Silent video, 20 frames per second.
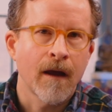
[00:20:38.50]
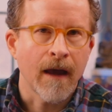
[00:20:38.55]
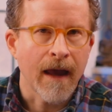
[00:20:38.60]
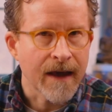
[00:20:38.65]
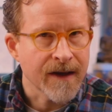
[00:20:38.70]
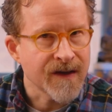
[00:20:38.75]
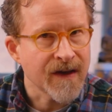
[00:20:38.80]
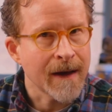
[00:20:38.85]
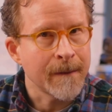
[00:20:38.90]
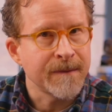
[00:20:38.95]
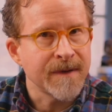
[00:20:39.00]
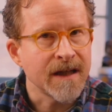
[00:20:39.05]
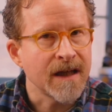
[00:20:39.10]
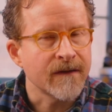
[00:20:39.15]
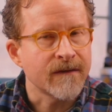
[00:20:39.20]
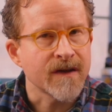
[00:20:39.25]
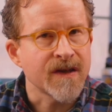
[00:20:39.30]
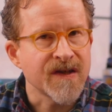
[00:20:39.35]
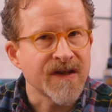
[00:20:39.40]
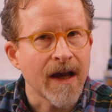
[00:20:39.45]
as empty
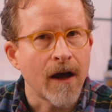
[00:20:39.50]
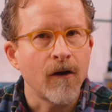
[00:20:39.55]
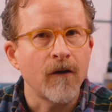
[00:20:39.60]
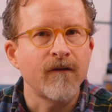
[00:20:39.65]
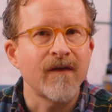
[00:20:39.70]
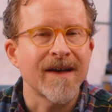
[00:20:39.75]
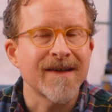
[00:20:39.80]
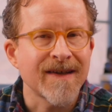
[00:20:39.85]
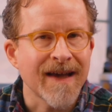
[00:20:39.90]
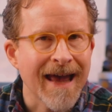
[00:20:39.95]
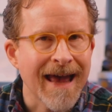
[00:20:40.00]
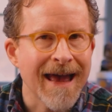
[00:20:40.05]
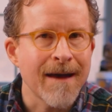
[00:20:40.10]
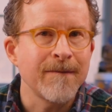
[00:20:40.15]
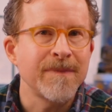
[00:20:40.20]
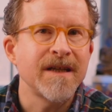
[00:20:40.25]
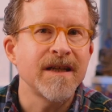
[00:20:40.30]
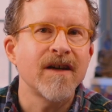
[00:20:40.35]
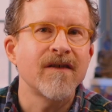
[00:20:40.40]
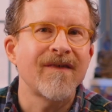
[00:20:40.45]
of a self, as
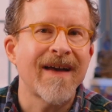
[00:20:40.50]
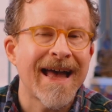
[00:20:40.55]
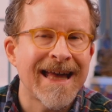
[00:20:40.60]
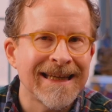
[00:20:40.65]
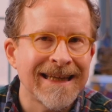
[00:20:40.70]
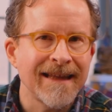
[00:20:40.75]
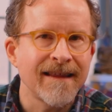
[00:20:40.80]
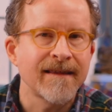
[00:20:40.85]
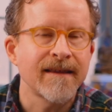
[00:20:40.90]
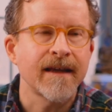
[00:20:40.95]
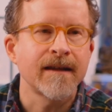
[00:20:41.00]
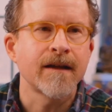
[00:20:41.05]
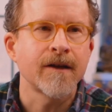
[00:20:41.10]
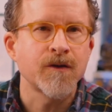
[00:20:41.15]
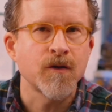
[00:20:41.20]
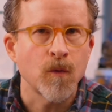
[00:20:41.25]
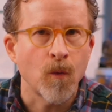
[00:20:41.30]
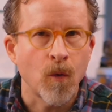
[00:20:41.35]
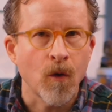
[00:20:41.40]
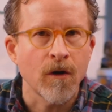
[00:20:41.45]
empty of anything
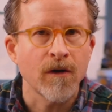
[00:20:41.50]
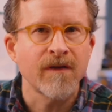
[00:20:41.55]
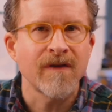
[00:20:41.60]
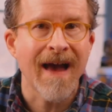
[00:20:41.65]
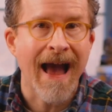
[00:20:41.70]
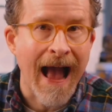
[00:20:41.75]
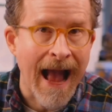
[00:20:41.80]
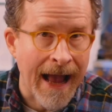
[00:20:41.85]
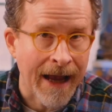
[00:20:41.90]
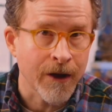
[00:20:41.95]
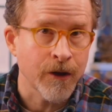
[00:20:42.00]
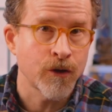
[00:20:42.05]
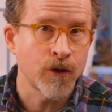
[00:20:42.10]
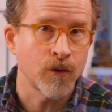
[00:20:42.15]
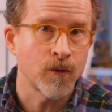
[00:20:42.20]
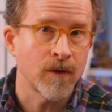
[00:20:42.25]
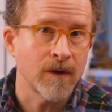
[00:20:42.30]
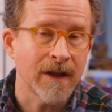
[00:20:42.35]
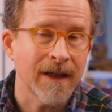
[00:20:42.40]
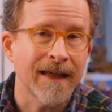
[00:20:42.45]
that's worth
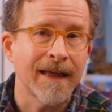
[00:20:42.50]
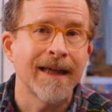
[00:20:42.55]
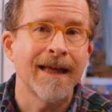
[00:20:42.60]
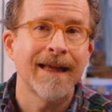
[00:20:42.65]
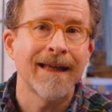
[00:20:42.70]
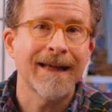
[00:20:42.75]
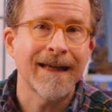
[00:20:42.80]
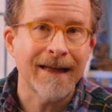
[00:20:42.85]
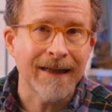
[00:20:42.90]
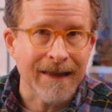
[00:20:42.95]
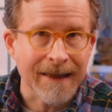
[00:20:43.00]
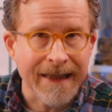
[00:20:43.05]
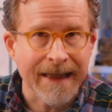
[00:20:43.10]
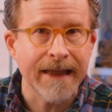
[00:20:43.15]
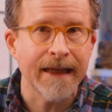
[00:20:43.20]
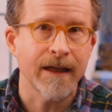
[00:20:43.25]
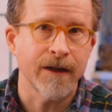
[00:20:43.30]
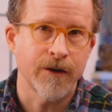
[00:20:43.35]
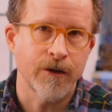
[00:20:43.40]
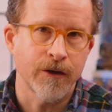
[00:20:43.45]
actually
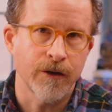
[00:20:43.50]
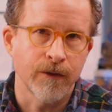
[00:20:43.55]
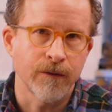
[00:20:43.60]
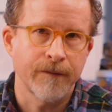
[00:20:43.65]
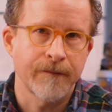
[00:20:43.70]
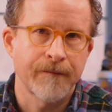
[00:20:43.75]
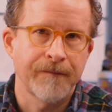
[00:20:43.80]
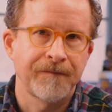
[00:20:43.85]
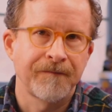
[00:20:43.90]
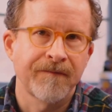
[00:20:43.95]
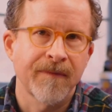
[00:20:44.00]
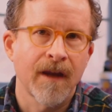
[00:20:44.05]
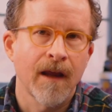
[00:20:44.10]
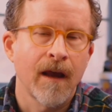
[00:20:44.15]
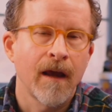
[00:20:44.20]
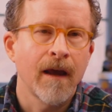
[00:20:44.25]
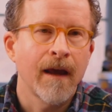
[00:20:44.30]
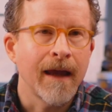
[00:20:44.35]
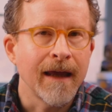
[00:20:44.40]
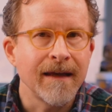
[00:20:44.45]
clinging to.
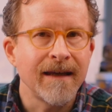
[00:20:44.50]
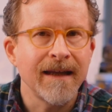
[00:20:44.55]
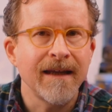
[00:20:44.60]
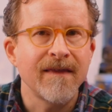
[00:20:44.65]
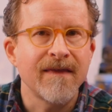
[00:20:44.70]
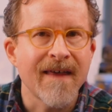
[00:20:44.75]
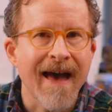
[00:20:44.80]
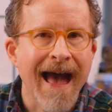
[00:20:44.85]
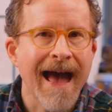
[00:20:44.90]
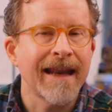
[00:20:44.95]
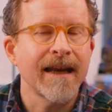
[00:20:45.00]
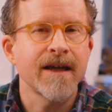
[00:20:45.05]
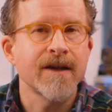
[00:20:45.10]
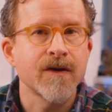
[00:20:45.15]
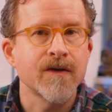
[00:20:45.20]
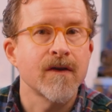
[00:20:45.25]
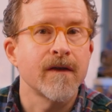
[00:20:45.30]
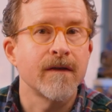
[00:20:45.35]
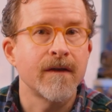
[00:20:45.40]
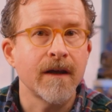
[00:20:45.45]
Indeed, that
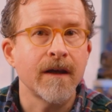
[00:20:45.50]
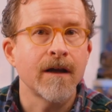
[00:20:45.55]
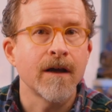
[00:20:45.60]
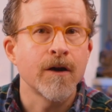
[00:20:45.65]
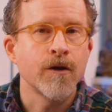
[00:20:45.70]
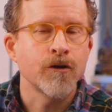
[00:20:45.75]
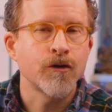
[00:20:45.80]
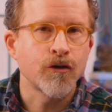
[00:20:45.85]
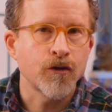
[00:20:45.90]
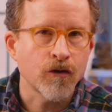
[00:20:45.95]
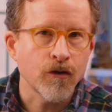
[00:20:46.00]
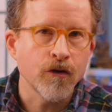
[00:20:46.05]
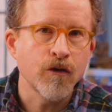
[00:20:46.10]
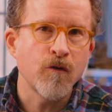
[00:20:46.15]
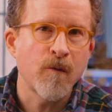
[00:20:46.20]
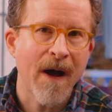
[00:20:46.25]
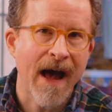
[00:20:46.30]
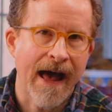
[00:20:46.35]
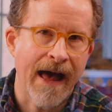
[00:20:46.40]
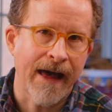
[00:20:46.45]
is the
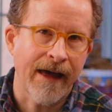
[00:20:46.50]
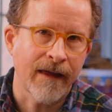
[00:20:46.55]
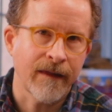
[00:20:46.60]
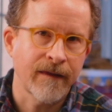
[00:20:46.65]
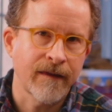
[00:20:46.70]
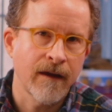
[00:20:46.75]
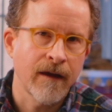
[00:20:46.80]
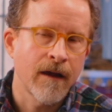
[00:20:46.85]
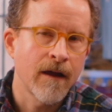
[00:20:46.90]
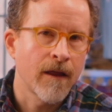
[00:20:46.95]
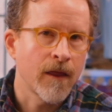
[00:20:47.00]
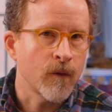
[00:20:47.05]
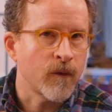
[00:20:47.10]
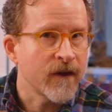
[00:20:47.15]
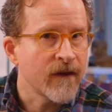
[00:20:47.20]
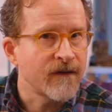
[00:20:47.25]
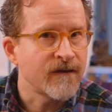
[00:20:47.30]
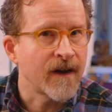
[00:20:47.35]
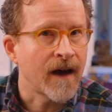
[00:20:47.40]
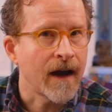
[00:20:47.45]
true path that
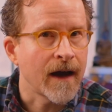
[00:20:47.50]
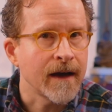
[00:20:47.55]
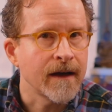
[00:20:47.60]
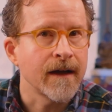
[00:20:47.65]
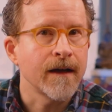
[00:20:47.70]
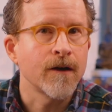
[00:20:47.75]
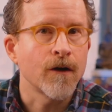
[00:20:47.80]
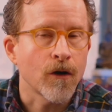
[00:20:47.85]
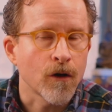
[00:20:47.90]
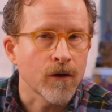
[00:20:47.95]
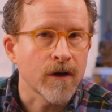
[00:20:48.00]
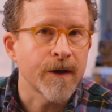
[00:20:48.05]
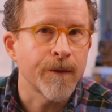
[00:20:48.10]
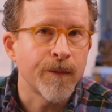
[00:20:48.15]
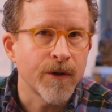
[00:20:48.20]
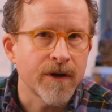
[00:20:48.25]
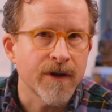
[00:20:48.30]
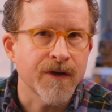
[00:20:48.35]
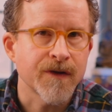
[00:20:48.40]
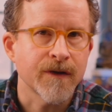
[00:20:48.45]
we find in early
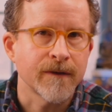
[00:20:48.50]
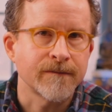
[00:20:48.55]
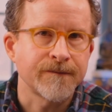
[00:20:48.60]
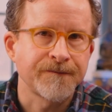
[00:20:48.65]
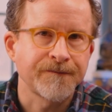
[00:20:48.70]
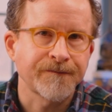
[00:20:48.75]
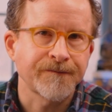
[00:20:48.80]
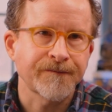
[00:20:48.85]
Buddhism